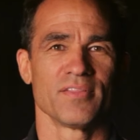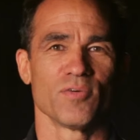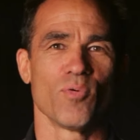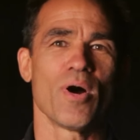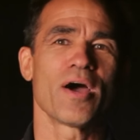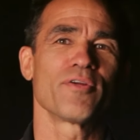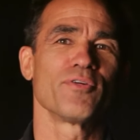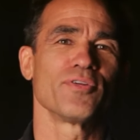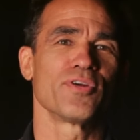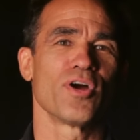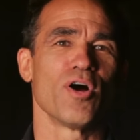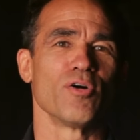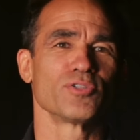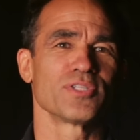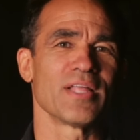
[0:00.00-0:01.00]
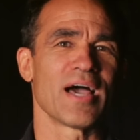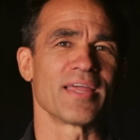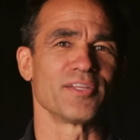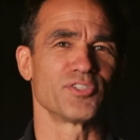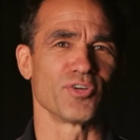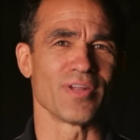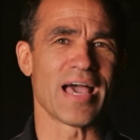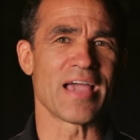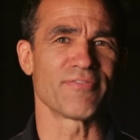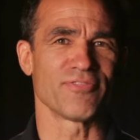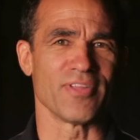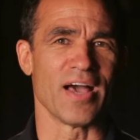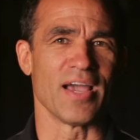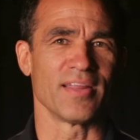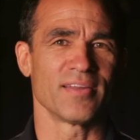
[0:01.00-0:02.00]
The water in your hose line is your
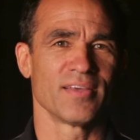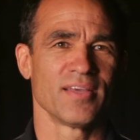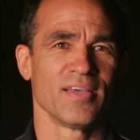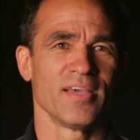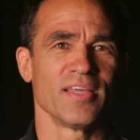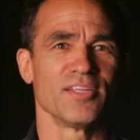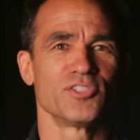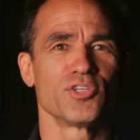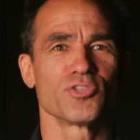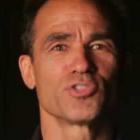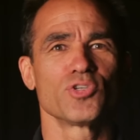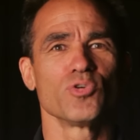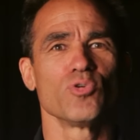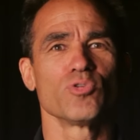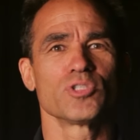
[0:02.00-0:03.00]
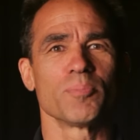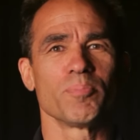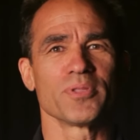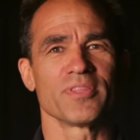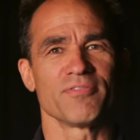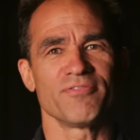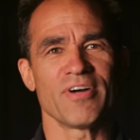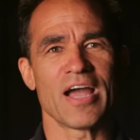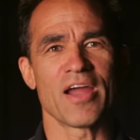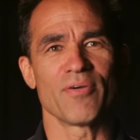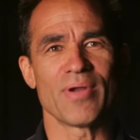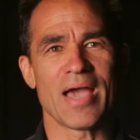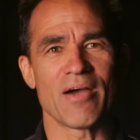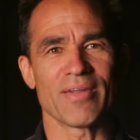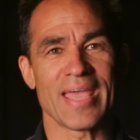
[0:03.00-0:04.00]
lifeline. It is your tool to put the
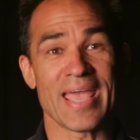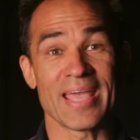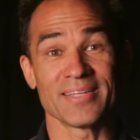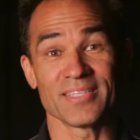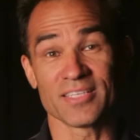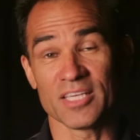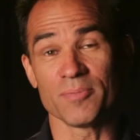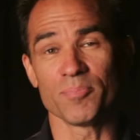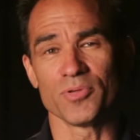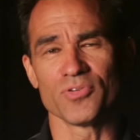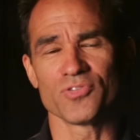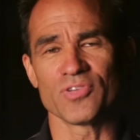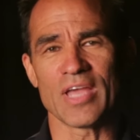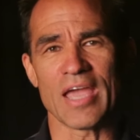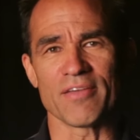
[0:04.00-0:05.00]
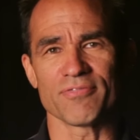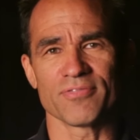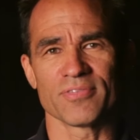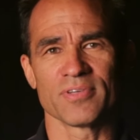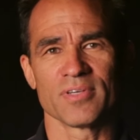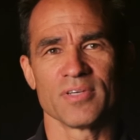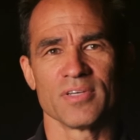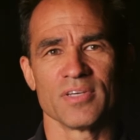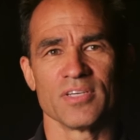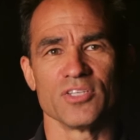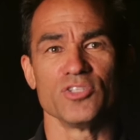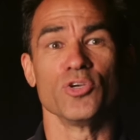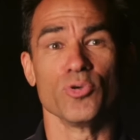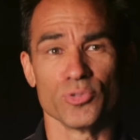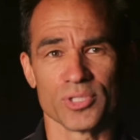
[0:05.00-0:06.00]
fire out and to keep you safe.
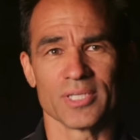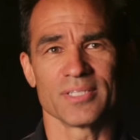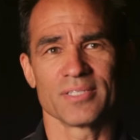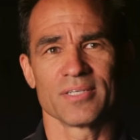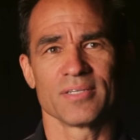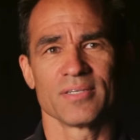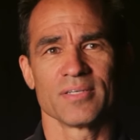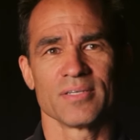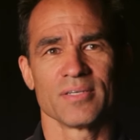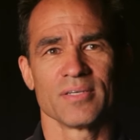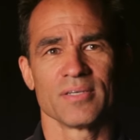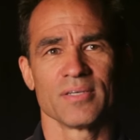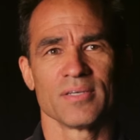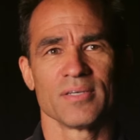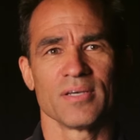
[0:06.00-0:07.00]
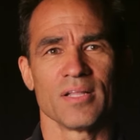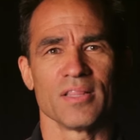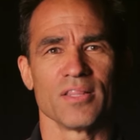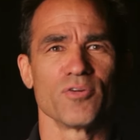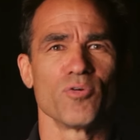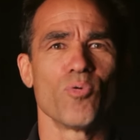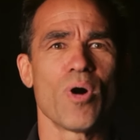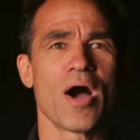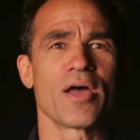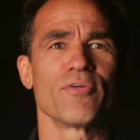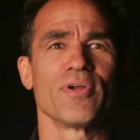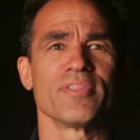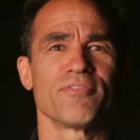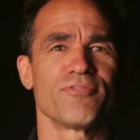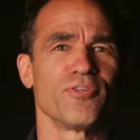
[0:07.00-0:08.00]
Use it. A little water
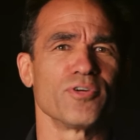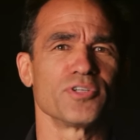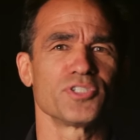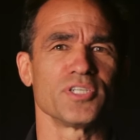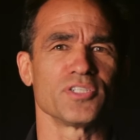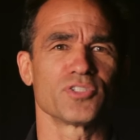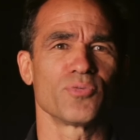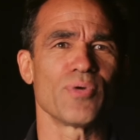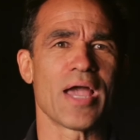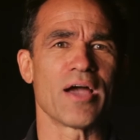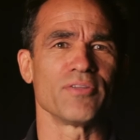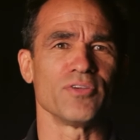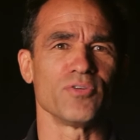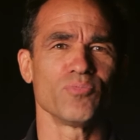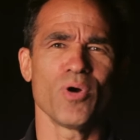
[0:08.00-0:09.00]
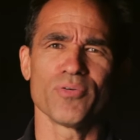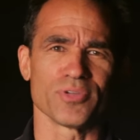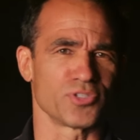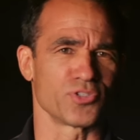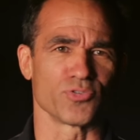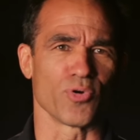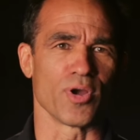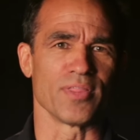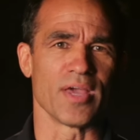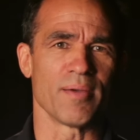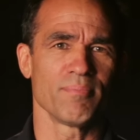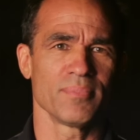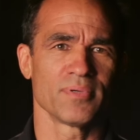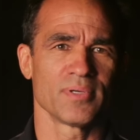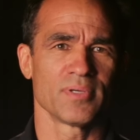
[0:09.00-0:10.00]
on the furnishings around you won't destroy them.